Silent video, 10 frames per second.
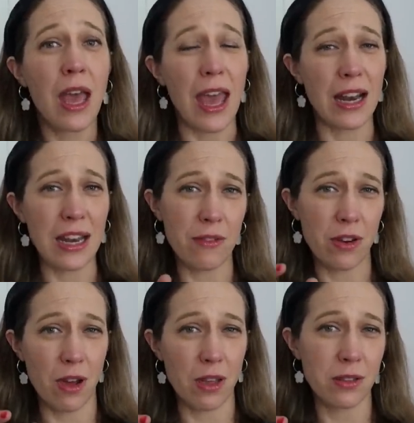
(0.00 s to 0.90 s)
and leave a
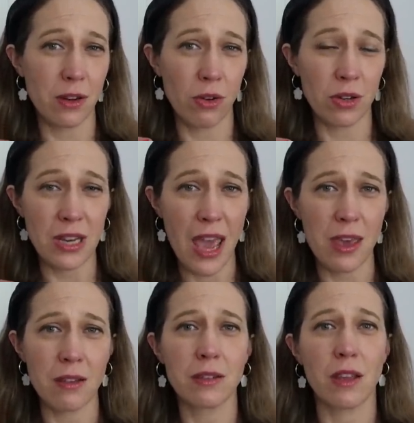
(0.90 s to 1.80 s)
nice long
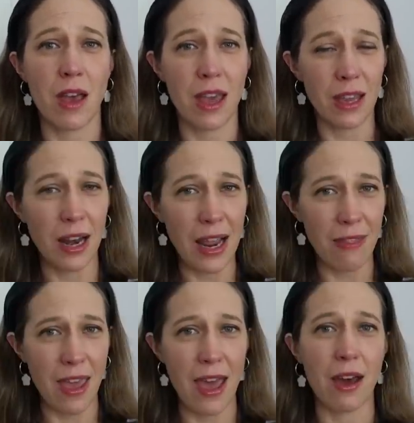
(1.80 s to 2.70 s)
tail so that I can
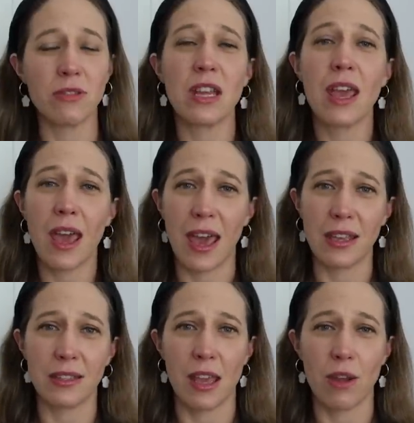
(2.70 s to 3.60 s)
let that out
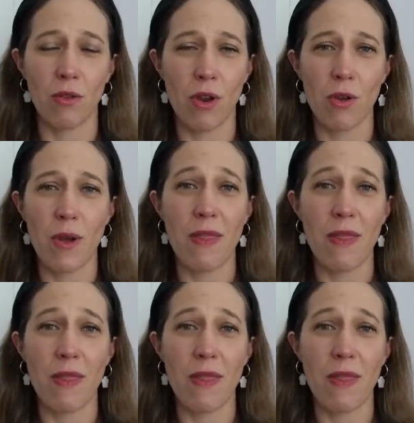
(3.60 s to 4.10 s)
as they grow.